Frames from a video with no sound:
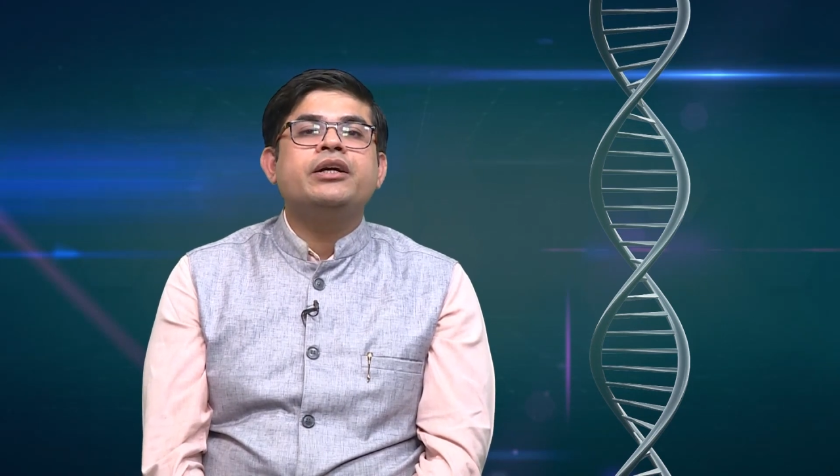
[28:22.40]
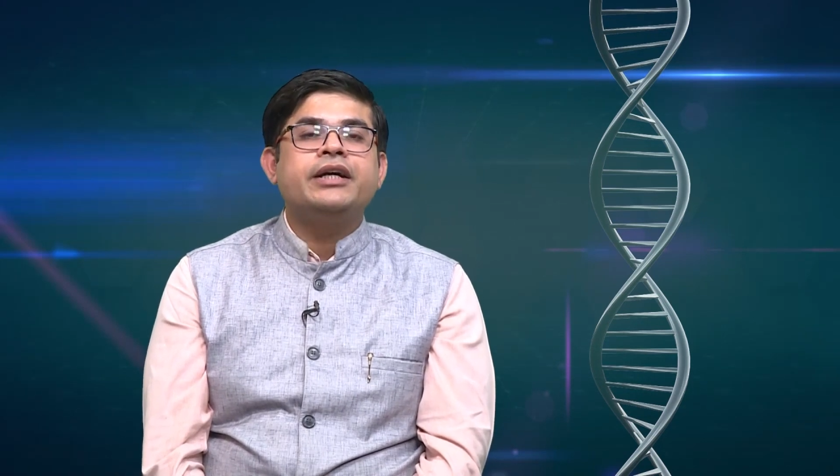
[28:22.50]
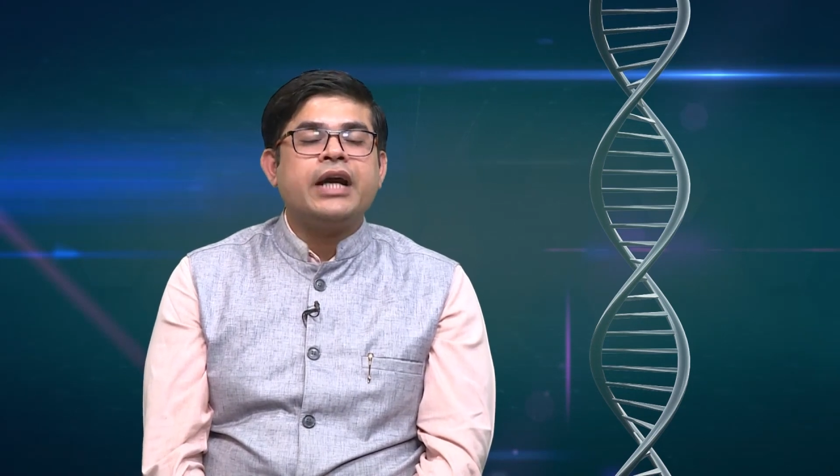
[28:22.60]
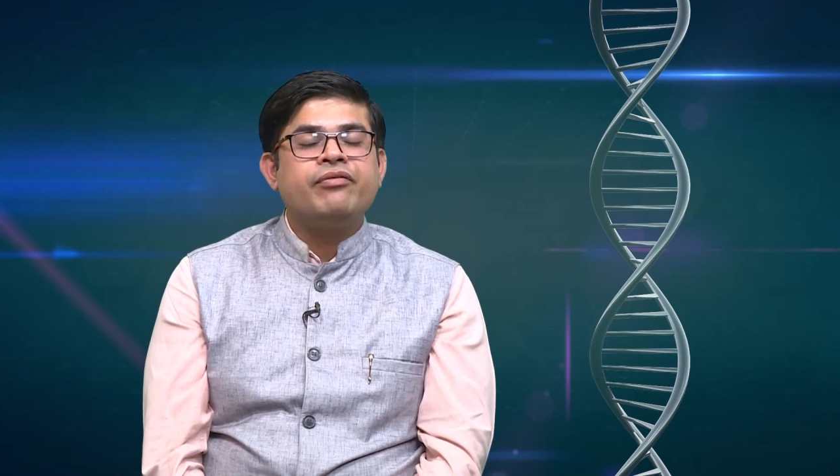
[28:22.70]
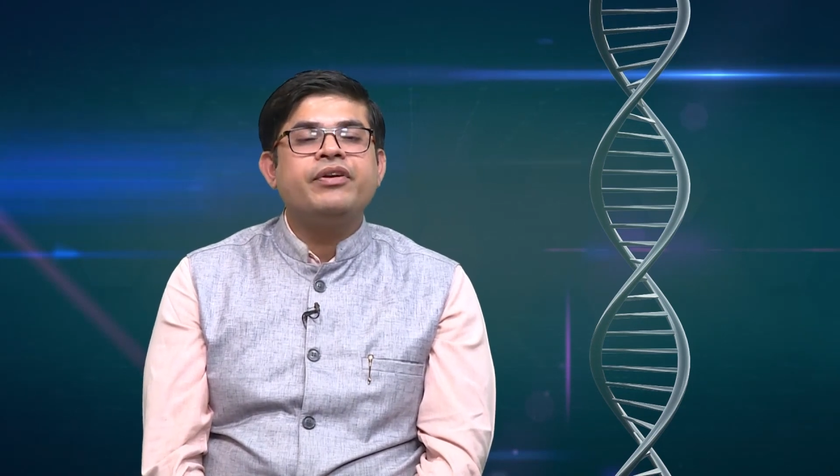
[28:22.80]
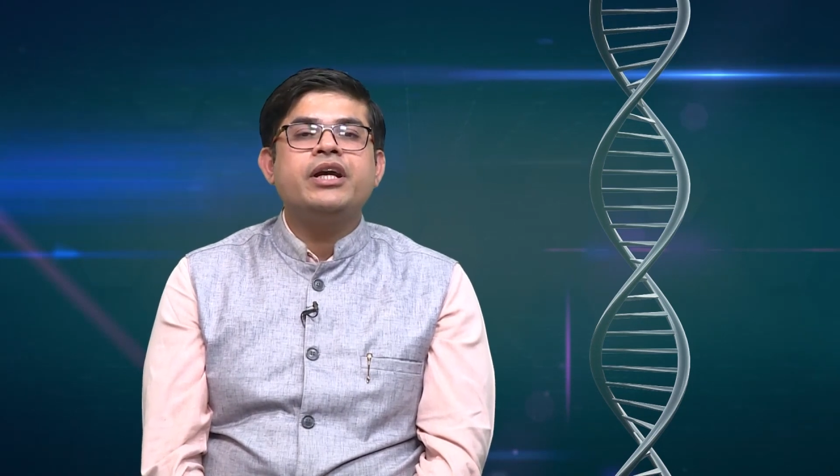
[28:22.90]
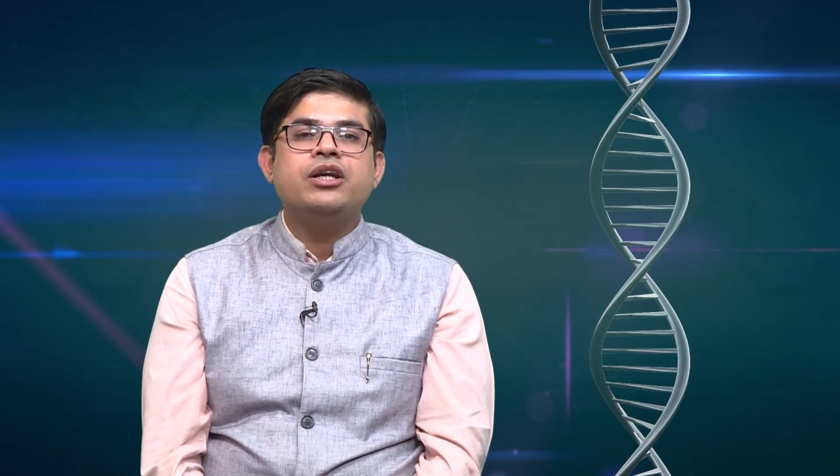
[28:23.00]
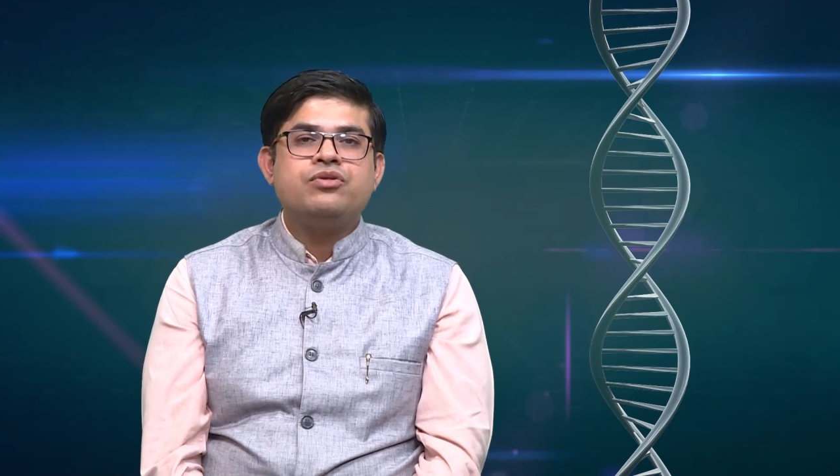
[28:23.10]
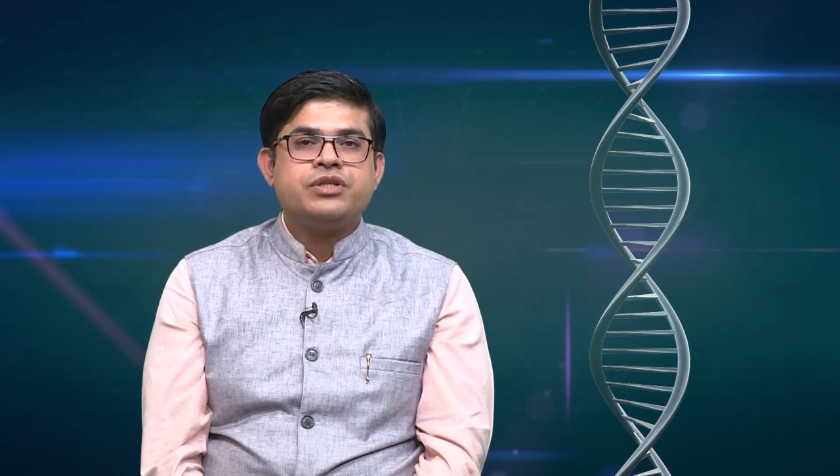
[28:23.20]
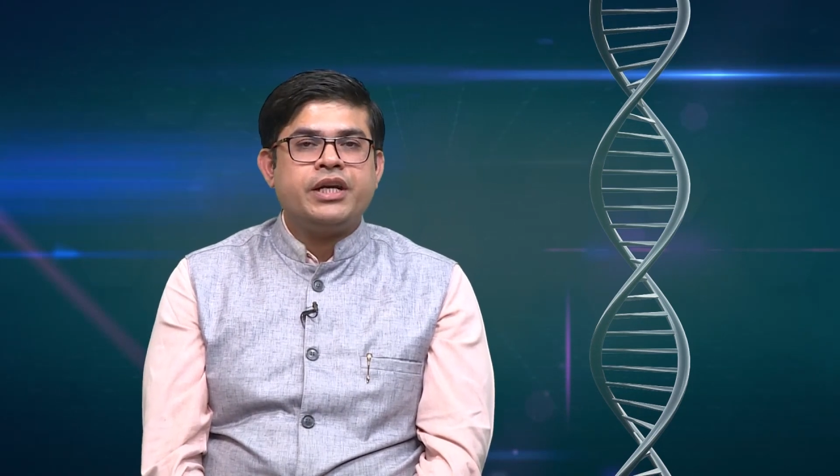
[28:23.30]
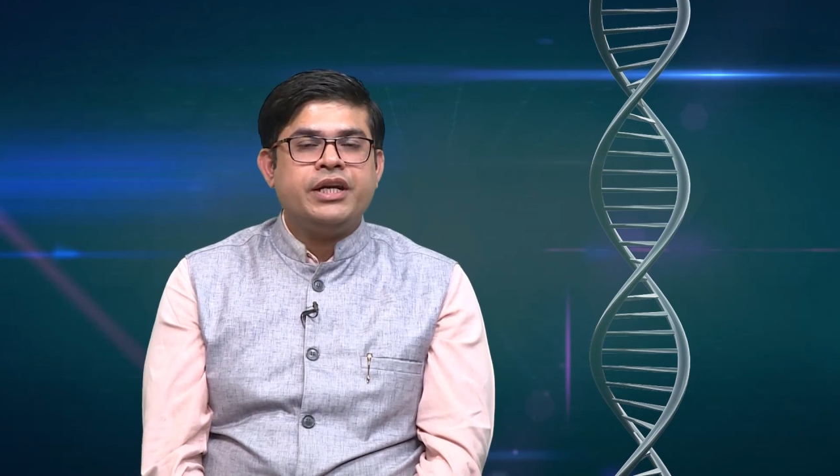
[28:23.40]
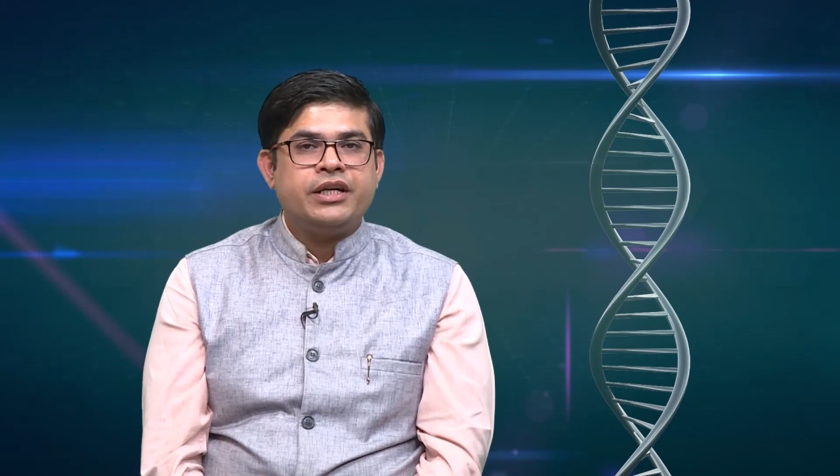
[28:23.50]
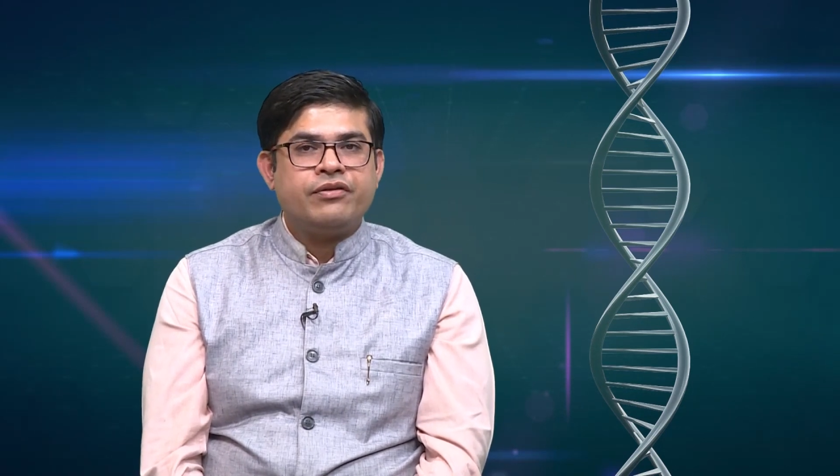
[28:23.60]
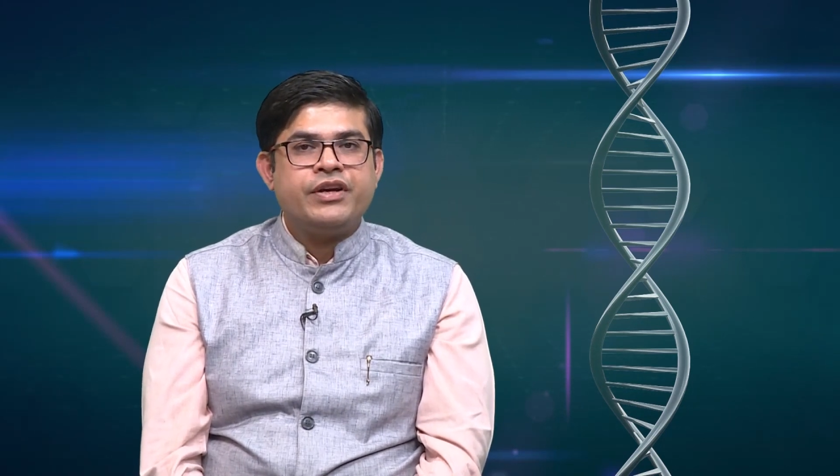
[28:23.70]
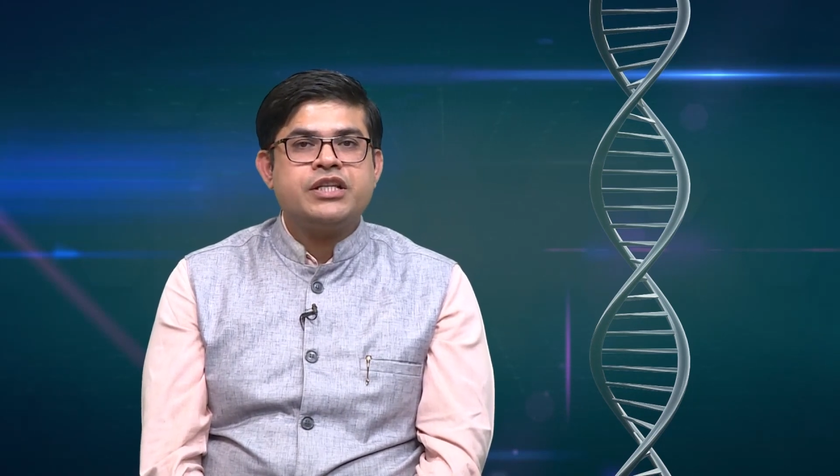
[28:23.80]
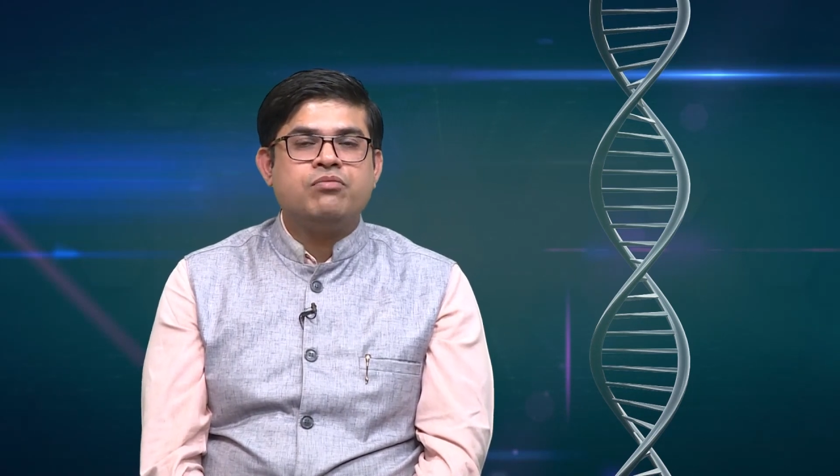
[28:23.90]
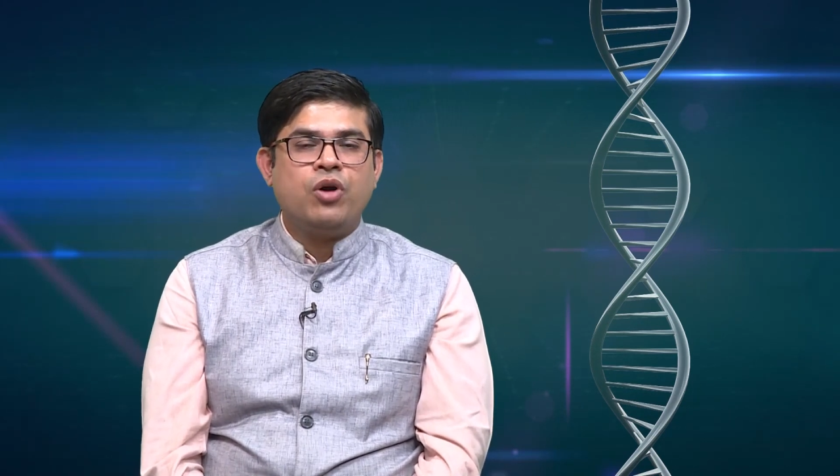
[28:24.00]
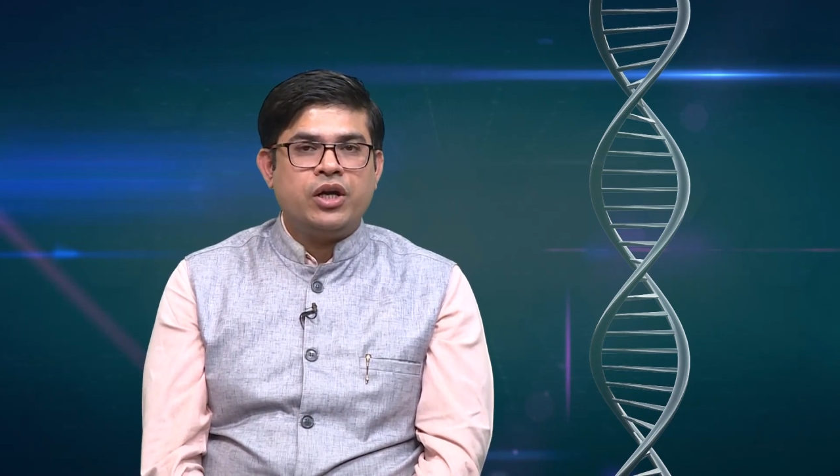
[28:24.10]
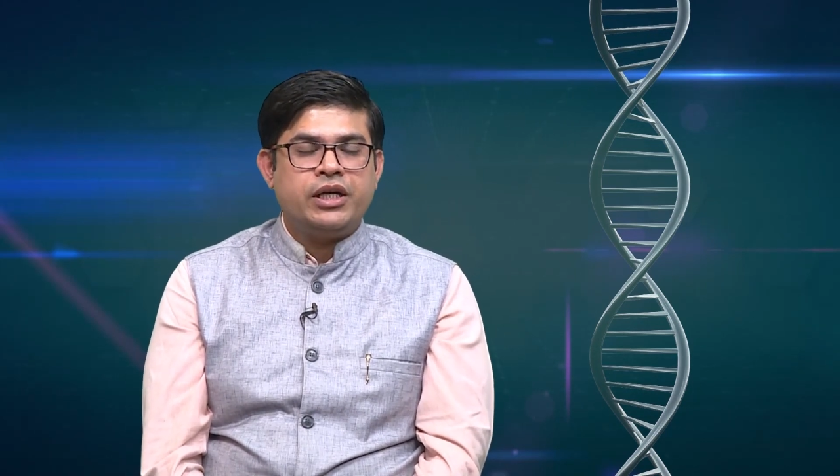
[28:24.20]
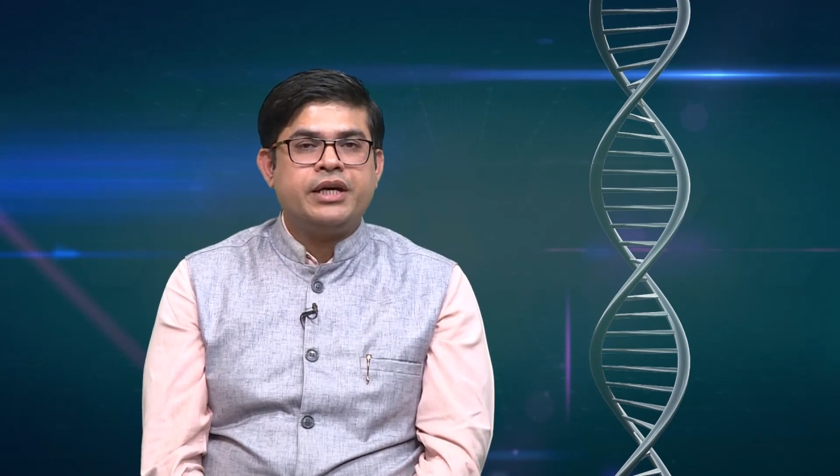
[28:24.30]
graphical user interface
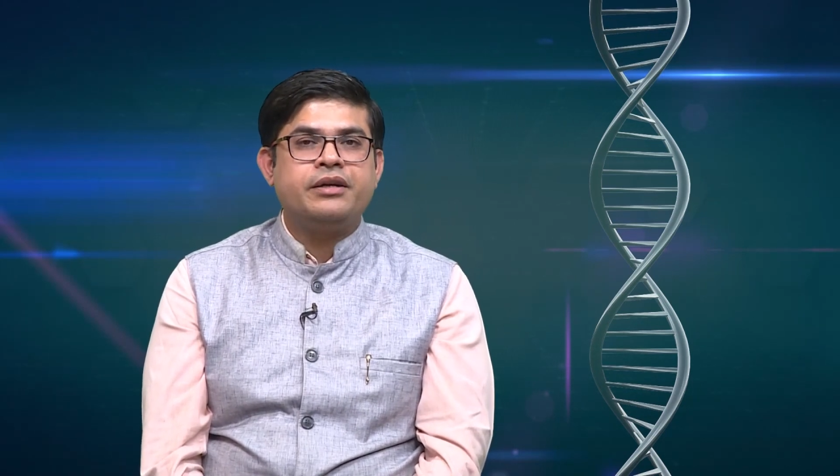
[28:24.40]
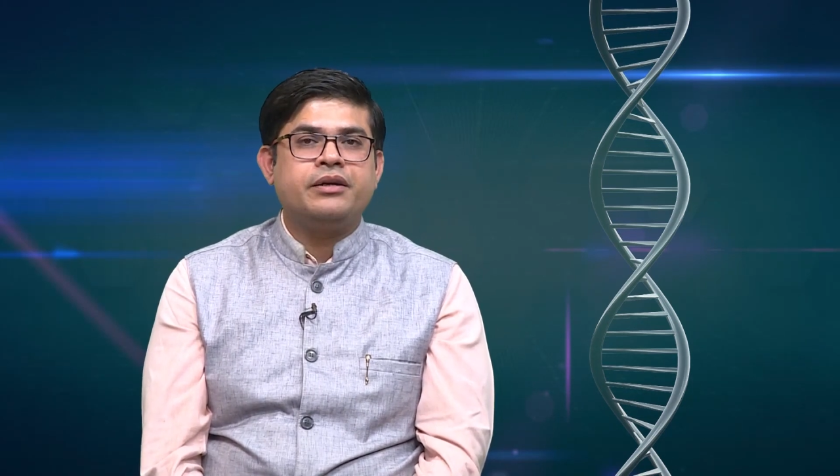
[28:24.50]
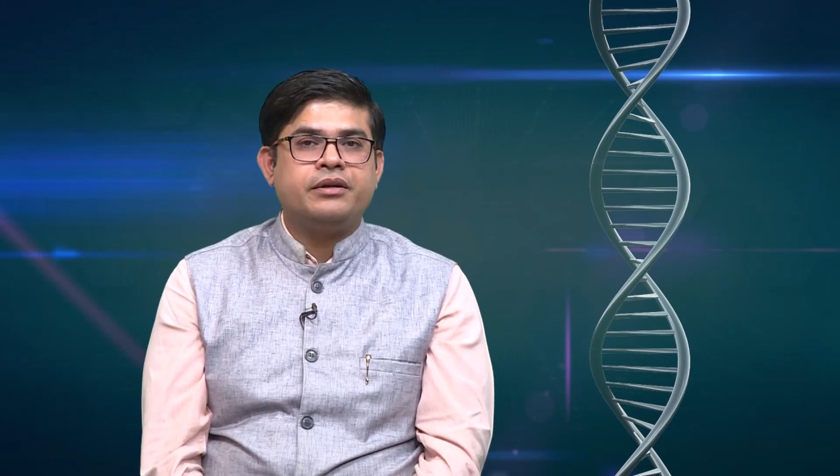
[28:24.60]
modeler